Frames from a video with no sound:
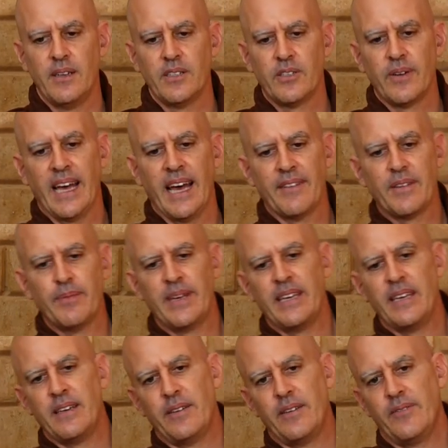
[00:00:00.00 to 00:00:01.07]
So we have to
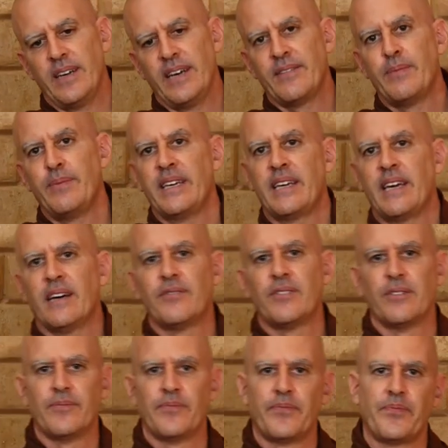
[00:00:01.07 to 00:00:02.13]
be
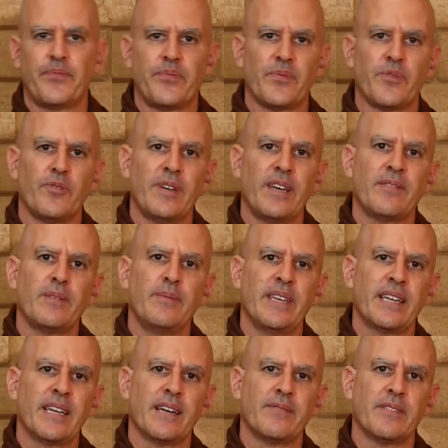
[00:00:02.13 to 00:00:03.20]
careful. We have to be
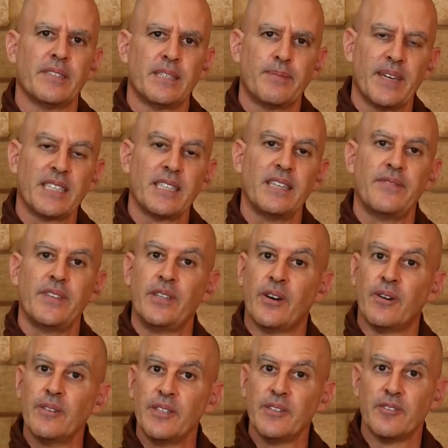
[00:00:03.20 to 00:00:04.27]
careful, especially if you
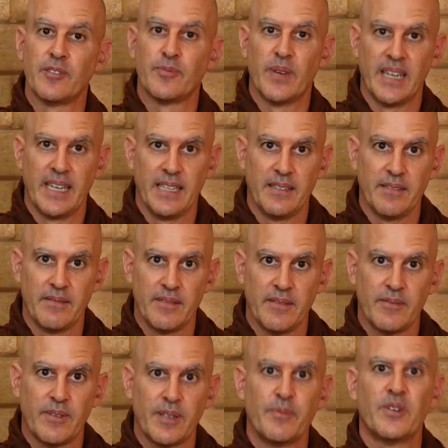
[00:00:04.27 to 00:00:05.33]
don't use money.
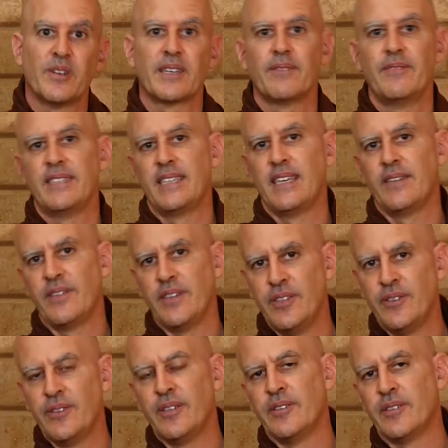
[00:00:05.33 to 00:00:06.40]
What more can we say if you
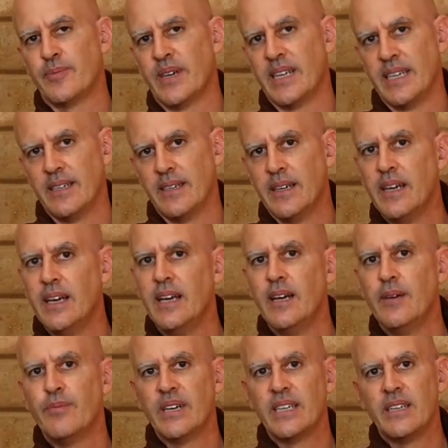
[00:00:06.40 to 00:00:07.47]
do use money?
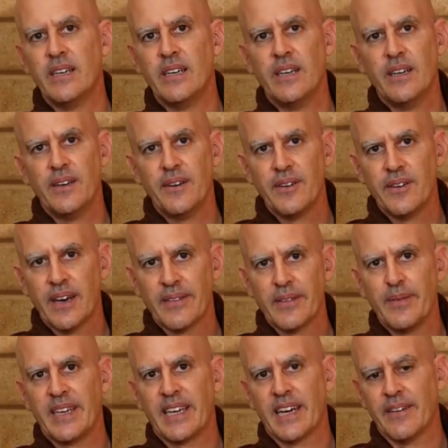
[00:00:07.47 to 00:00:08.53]
But you have to
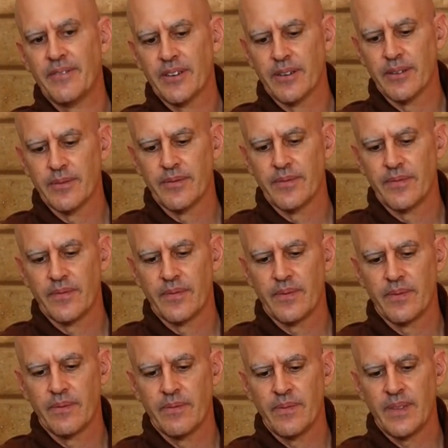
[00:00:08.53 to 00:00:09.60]
be careful
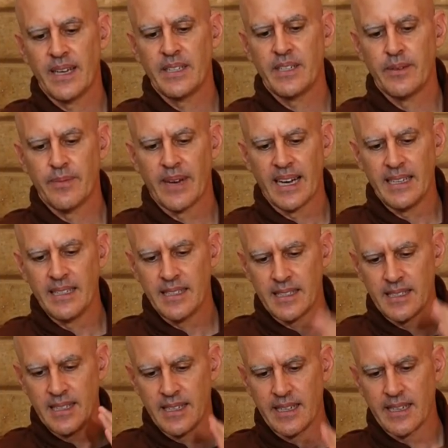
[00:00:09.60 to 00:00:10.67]
that your mind
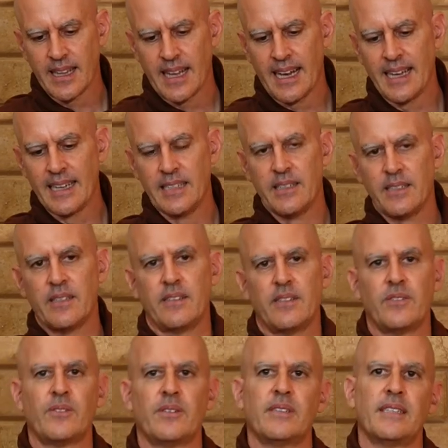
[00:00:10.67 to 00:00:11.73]
doesn't incline
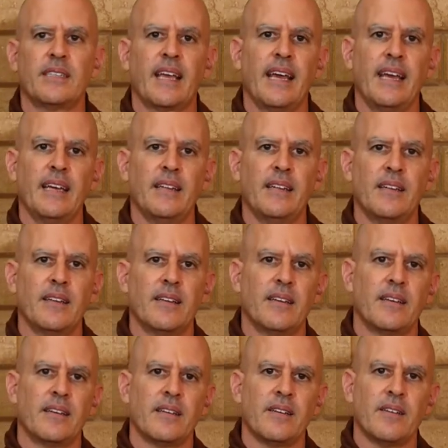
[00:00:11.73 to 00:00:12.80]
towards gain.
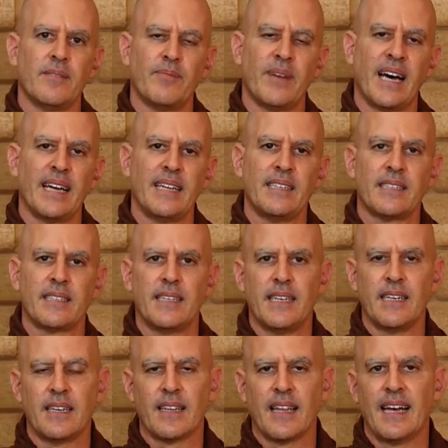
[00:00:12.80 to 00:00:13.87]
Your mind doesn't
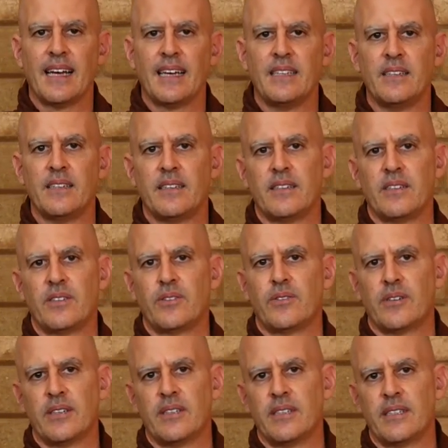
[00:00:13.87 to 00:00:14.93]
incline
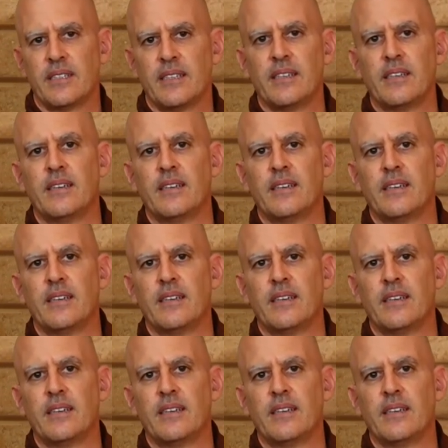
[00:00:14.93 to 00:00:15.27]
towards